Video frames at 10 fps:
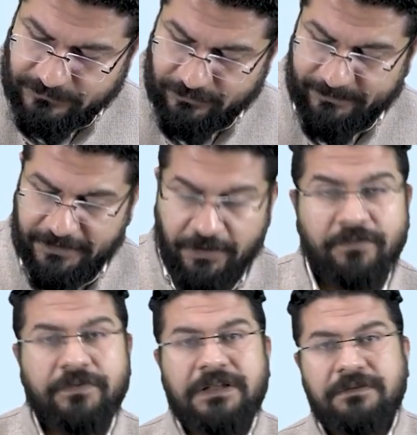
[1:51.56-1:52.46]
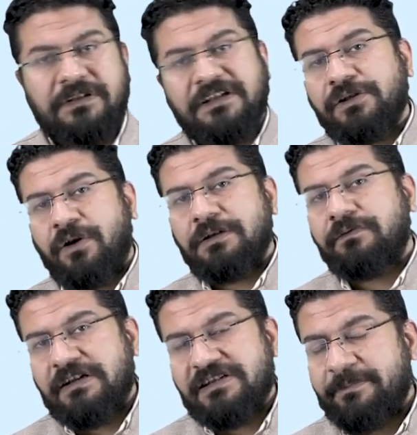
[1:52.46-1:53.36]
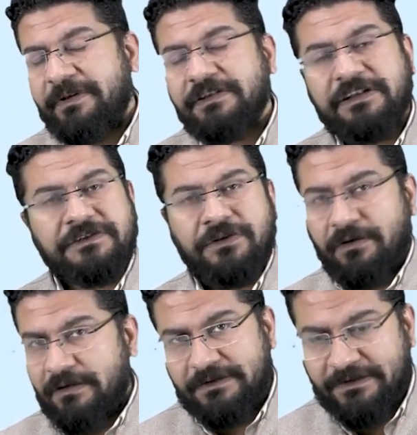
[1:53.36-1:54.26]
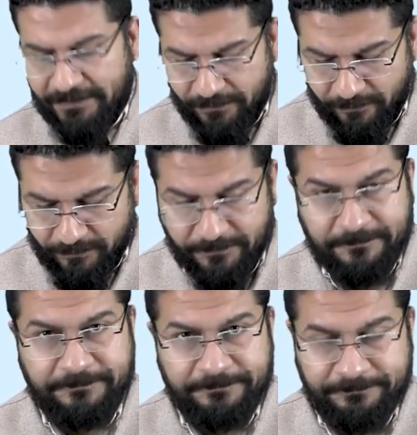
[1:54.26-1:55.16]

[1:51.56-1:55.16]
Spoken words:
So meaning of word non-functioning means it is not releasing any hormone.